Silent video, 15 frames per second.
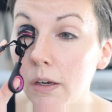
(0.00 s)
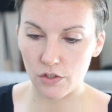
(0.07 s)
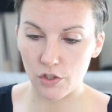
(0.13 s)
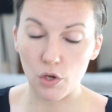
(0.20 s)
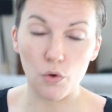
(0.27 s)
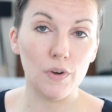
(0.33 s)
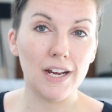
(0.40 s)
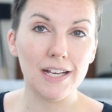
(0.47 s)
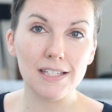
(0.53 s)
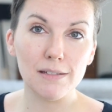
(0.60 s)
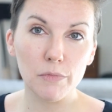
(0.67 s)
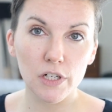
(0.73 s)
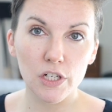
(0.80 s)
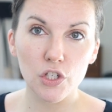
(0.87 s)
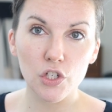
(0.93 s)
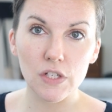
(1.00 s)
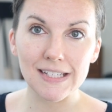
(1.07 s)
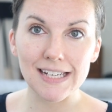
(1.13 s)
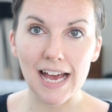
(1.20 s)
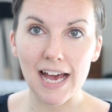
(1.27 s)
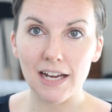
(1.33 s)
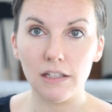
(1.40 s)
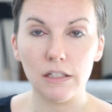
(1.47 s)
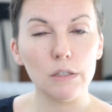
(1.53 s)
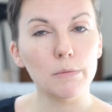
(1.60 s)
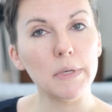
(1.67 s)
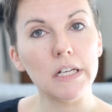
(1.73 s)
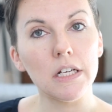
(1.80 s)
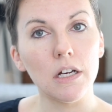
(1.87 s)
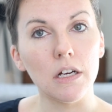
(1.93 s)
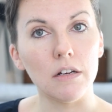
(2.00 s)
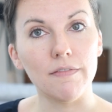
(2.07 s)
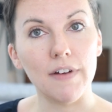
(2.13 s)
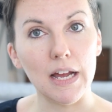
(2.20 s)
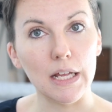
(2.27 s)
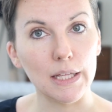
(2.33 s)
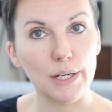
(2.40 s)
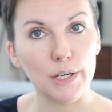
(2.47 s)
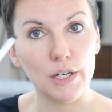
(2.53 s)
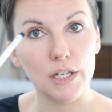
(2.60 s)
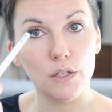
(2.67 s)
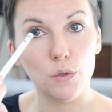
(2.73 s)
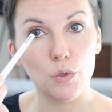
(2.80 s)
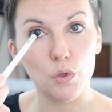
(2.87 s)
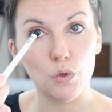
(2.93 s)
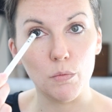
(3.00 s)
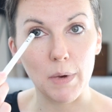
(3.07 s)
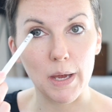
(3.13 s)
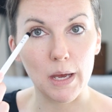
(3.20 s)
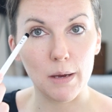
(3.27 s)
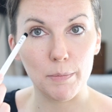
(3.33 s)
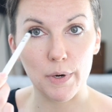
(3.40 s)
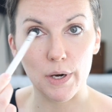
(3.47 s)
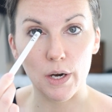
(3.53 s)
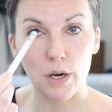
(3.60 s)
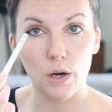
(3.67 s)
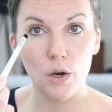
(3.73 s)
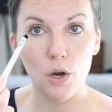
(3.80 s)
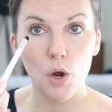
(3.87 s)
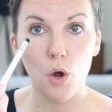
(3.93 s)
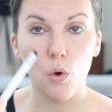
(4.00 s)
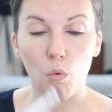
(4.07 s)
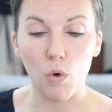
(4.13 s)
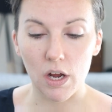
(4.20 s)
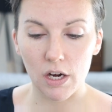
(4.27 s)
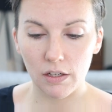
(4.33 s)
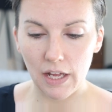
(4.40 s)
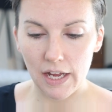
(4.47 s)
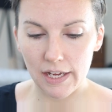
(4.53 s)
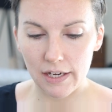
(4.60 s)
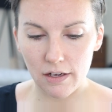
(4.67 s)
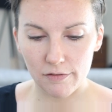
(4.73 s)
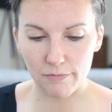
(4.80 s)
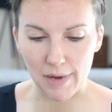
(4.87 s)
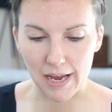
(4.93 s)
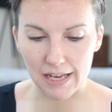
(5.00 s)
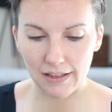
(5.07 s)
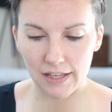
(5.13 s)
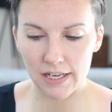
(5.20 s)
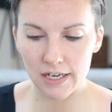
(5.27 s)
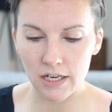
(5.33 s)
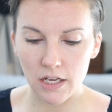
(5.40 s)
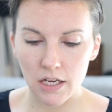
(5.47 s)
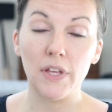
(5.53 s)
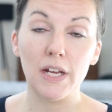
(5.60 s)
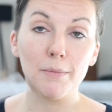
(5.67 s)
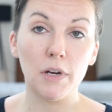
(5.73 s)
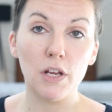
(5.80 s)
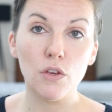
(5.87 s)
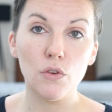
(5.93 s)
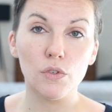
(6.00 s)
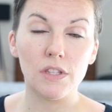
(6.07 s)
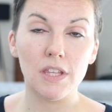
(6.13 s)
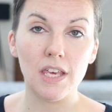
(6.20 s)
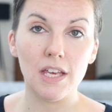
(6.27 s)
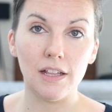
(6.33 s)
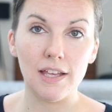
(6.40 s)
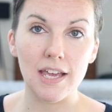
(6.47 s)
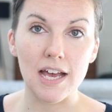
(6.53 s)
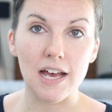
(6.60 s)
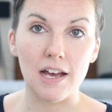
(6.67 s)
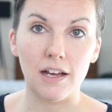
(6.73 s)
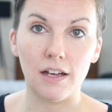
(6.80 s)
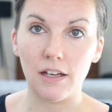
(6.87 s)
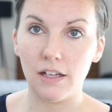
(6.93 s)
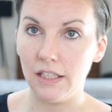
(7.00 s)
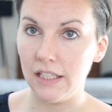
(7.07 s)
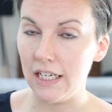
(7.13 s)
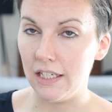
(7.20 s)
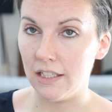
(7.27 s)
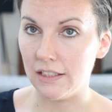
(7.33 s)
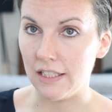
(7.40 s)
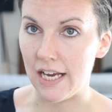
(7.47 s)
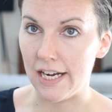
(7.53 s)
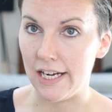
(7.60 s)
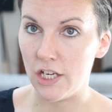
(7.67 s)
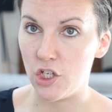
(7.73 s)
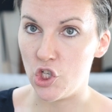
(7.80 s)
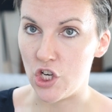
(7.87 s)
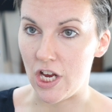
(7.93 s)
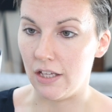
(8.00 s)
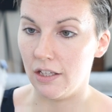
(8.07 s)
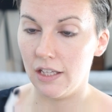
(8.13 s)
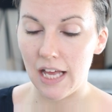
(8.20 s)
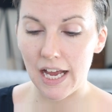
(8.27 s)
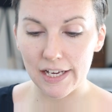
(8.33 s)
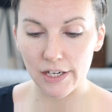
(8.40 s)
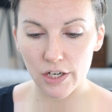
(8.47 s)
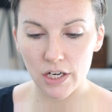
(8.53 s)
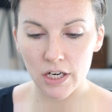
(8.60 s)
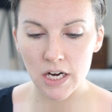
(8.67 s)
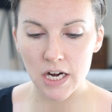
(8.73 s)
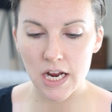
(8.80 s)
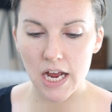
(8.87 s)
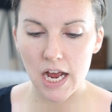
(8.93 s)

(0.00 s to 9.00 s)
So next I'm gonna just add a little bit of eyeliner into my upper waterline of my eyelid. And I'm gonna use the Ilia Clean Line Gel Liner.